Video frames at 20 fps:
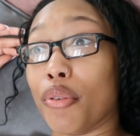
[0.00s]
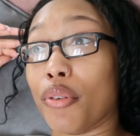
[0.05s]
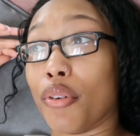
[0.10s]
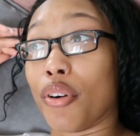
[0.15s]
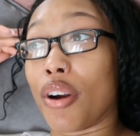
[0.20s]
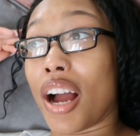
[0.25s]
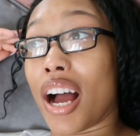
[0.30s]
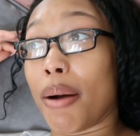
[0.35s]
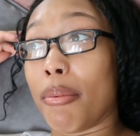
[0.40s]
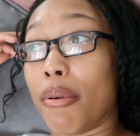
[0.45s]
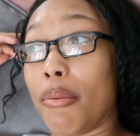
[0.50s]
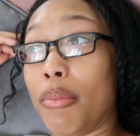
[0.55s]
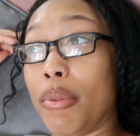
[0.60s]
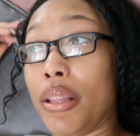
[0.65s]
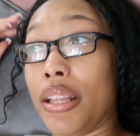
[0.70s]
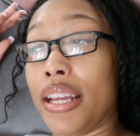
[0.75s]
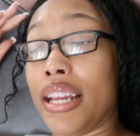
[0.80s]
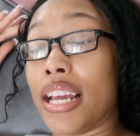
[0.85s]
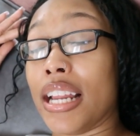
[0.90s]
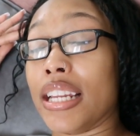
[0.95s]

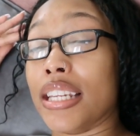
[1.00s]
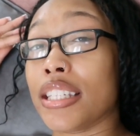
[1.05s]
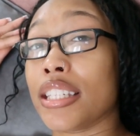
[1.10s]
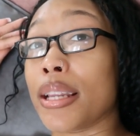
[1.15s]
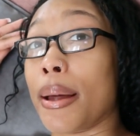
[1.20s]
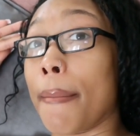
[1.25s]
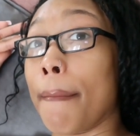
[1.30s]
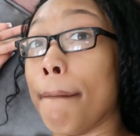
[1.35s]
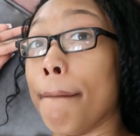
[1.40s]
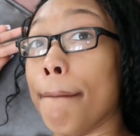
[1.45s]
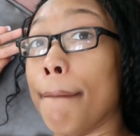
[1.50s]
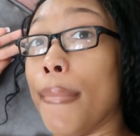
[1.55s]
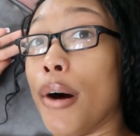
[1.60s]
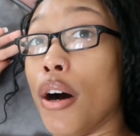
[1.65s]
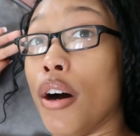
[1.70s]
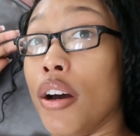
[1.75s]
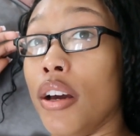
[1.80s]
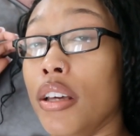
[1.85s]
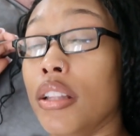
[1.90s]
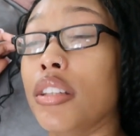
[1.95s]
probably in some
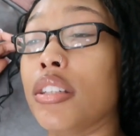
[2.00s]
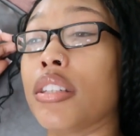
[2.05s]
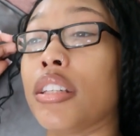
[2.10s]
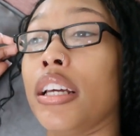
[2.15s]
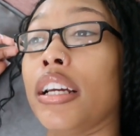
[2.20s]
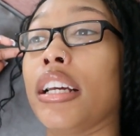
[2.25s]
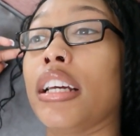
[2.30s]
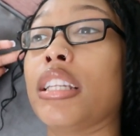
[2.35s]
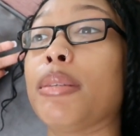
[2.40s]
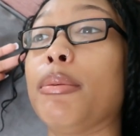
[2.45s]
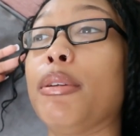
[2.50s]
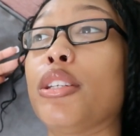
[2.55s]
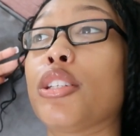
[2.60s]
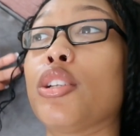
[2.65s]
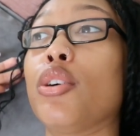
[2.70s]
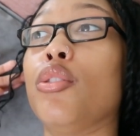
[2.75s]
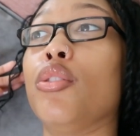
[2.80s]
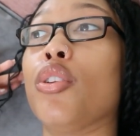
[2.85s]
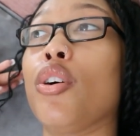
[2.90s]
months. Like, it's been so